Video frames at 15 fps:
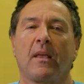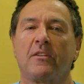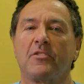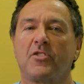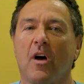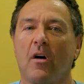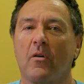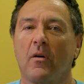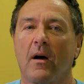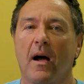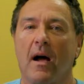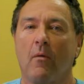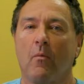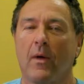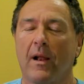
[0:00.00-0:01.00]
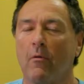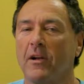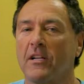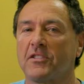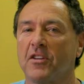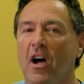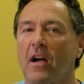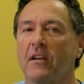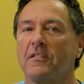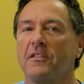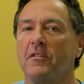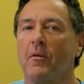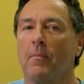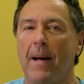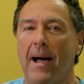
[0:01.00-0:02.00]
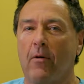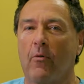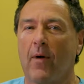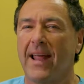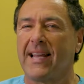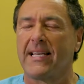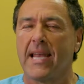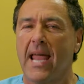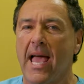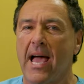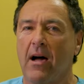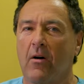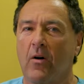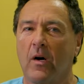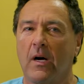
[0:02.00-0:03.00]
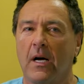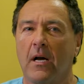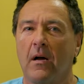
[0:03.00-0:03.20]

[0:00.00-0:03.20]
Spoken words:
So, what I want to talk to you about right now